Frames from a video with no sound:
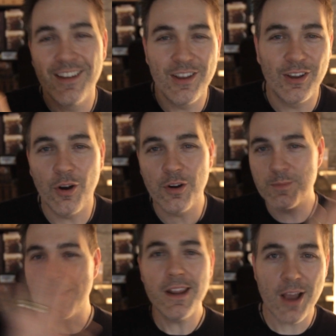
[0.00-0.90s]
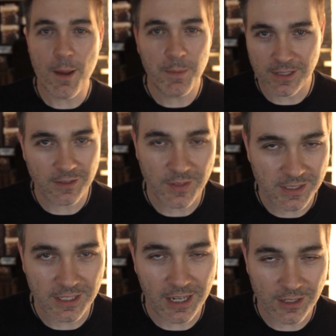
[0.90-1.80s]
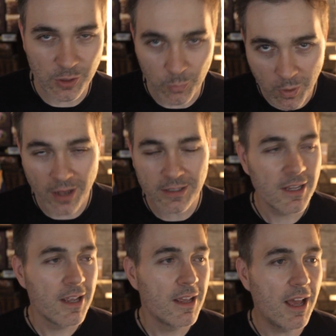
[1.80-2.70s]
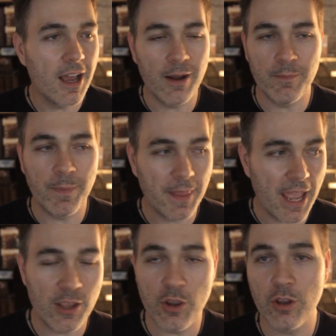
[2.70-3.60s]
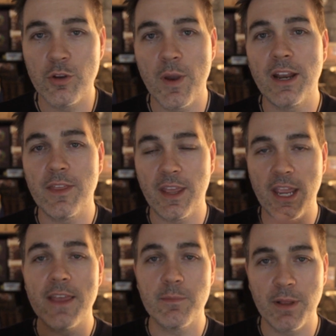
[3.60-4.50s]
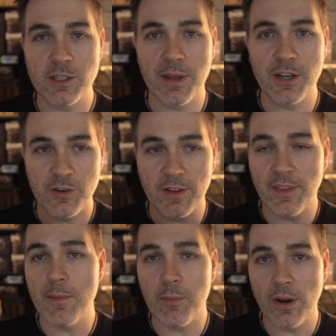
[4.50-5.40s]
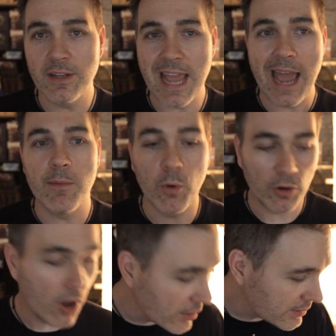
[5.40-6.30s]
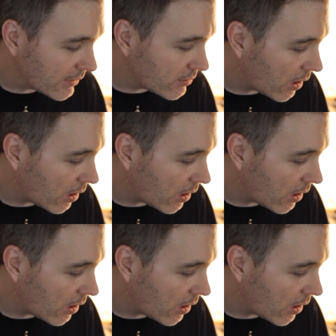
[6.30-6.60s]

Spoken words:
You can order as many copies of the city as you want, and you can do anything in the Pledge Manager at that point to add more content